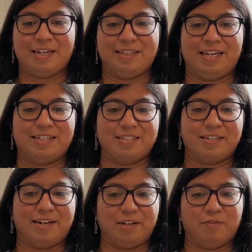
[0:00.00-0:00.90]
And that's
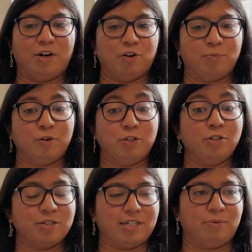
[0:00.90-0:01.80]
kind of our
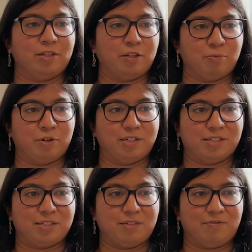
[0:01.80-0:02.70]
approach usually with other products,